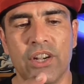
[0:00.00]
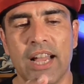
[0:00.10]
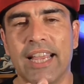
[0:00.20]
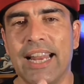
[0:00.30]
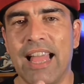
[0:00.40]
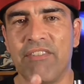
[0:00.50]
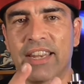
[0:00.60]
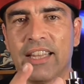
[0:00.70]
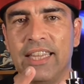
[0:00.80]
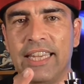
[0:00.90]
you're not going to
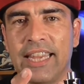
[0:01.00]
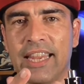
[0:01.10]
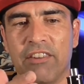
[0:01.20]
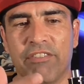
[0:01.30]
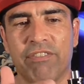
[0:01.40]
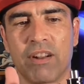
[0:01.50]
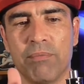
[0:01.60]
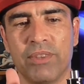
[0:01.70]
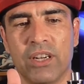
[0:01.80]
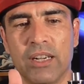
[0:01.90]
have any leaking
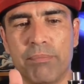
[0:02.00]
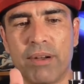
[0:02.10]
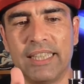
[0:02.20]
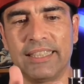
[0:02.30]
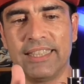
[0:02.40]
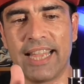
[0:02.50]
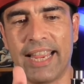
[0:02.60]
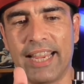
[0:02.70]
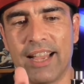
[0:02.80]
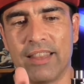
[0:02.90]
from your deposit
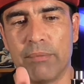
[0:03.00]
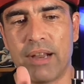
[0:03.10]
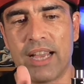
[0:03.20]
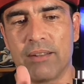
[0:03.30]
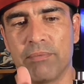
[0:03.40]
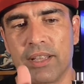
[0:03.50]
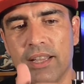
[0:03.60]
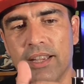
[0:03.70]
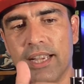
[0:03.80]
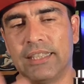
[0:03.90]
tank on the
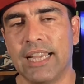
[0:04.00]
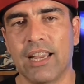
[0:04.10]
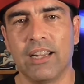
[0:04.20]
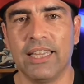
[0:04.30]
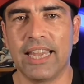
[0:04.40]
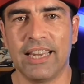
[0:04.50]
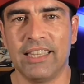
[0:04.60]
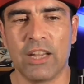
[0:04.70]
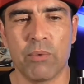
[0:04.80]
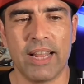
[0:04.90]
bottom. It's not going to leak
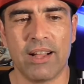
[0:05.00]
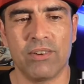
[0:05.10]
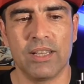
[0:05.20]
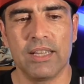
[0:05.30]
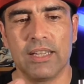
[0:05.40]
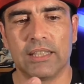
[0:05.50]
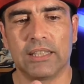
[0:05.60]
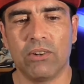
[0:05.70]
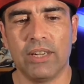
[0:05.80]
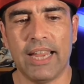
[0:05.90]
any liquid out.
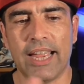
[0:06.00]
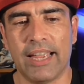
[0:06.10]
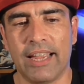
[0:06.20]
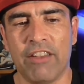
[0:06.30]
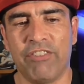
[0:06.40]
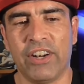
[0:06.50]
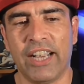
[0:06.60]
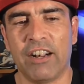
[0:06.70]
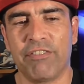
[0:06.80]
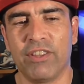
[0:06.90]
So yeah, if
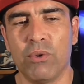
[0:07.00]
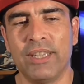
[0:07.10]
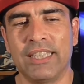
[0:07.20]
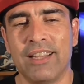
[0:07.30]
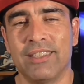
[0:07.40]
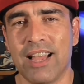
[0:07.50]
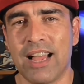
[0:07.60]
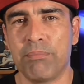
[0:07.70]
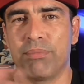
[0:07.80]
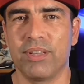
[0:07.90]
your airflow is on
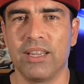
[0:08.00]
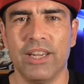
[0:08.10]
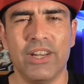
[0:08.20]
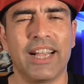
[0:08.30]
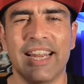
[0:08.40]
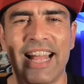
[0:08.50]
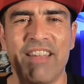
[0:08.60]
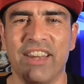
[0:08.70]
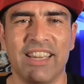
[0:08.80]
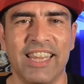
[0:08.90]
top, you're not going
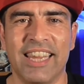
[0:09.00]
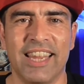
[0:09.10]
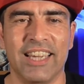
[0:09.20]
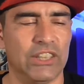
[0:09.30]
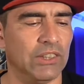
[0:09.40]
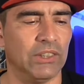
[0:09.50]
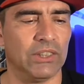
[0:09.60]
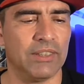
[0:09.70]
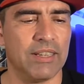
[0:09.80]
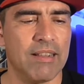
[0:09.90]
to have any leaking
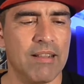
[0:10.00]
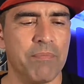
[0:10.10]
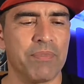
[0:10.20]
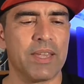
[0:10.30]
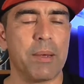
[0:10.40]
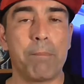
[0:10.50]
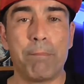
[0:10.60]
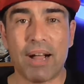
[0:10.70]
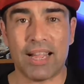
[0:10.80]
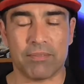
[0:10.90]
issues.
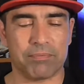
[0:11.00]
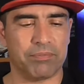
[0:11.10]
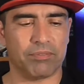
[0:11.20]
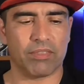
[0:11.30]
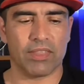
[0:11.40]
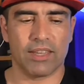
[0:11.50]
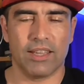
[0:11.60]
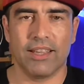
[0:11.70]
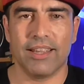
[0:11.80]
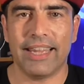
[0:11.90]
But
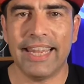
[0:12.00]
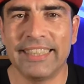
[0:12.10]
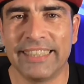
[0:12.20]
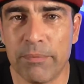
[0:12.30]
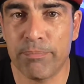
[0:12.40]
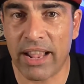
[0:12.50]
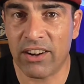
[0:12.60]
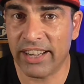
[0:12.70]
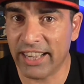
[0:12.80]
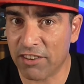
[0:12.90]
is it
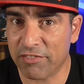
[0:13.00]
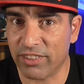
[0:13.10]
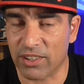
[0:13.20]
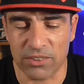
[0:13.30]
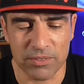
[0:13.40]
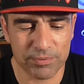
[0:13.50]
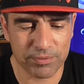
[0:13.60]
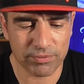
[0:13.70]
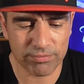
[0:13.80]
better airflow?